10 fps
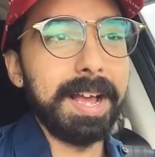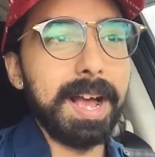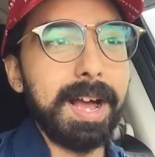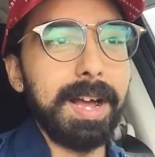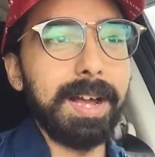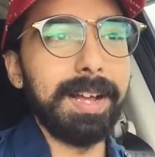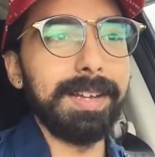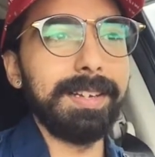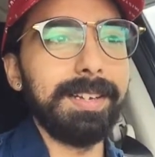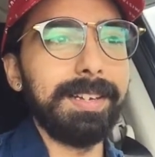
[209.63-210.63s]

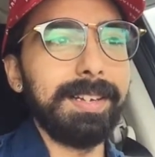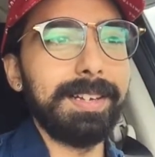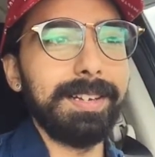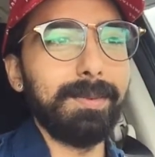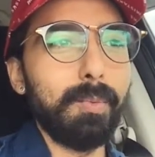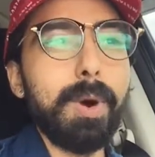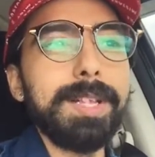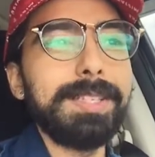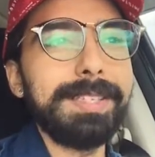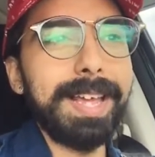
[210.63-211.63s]
Uh,
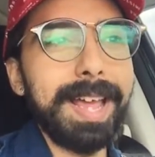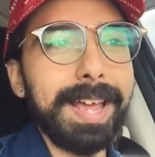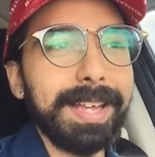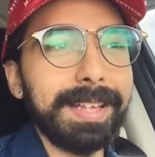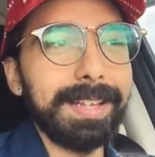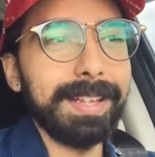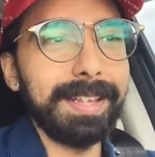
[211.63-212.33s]
one saying